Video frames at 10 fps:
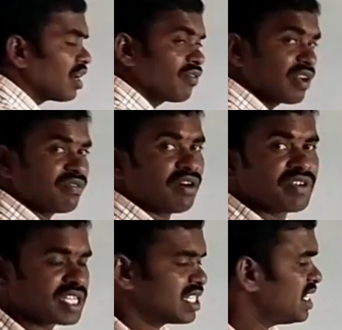of f of
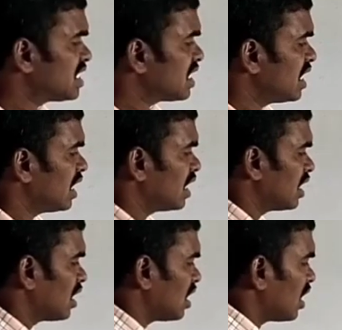x is
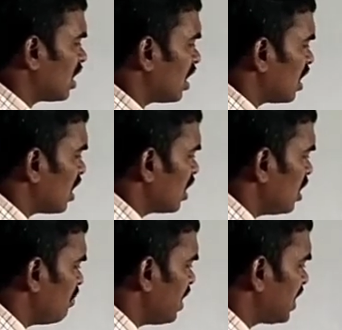
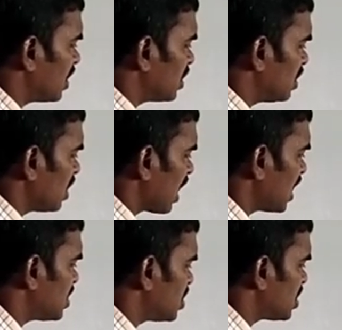limit
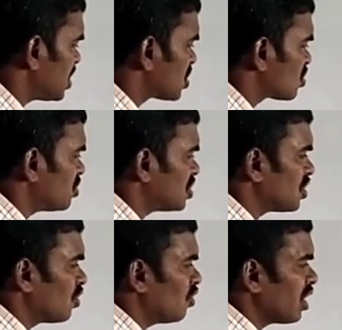h tends to
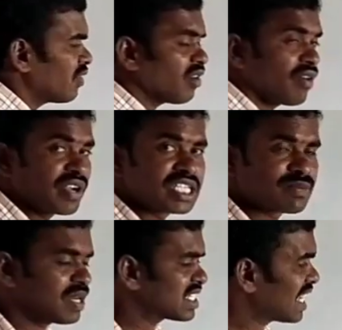0 f of x
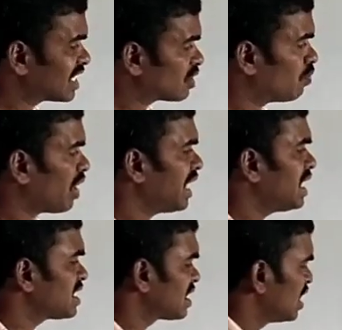plus h
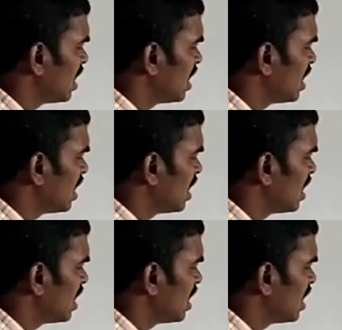minus